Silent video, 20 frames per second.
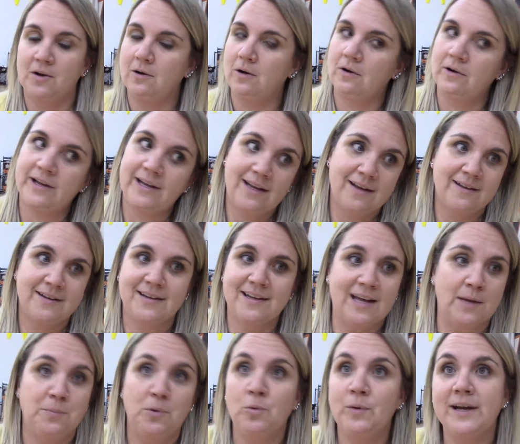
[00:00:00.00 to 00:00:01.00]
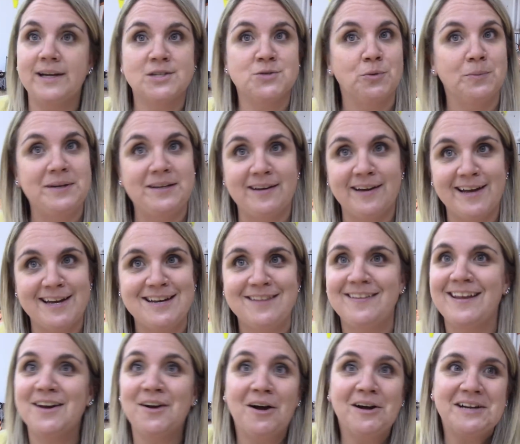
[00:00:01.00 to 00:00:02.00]
oh, yeah, a couple weeks we'll be done, and
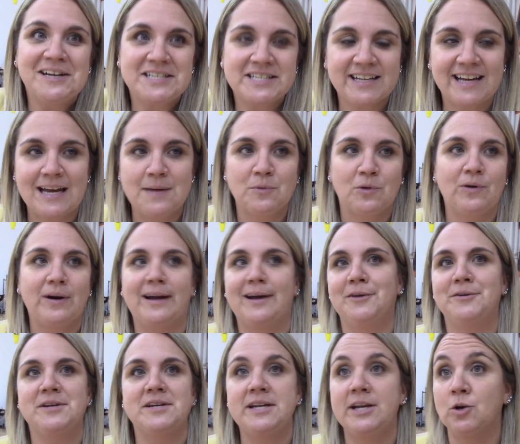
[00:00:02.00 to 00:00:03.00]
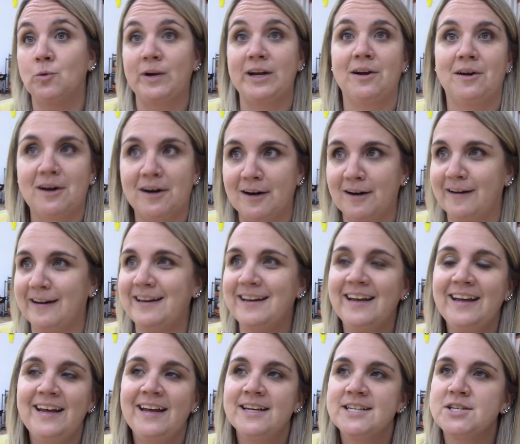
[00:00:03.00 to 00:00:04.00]
then August came around, and here we are, and
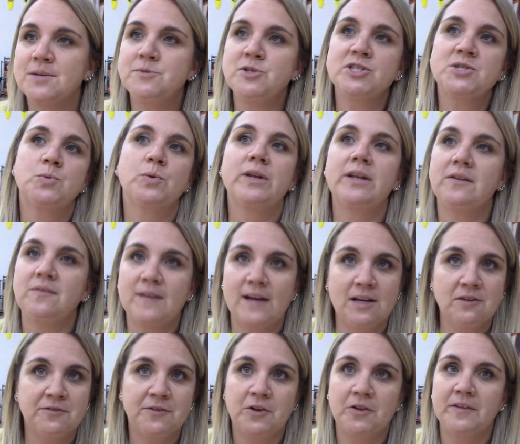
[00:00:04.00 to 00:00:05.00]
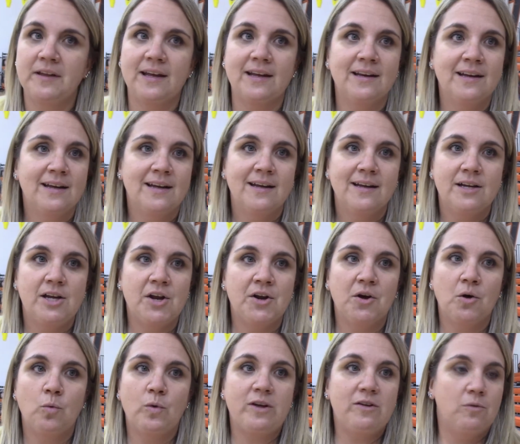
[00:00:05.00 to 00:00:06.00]
so I'm just really thankful that you
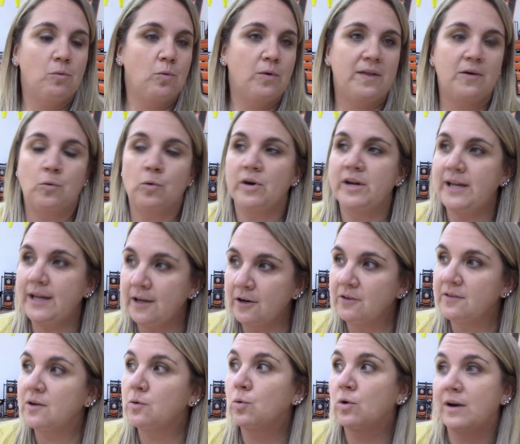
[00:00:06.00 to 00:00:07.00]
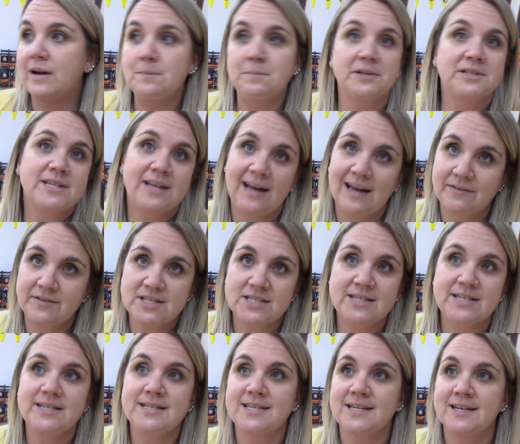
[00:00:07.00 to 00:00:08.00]
know we that we're here, that we're able to have a
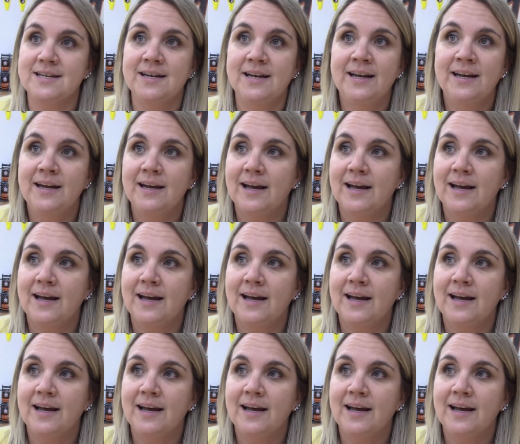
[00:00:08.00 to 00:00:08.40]
season,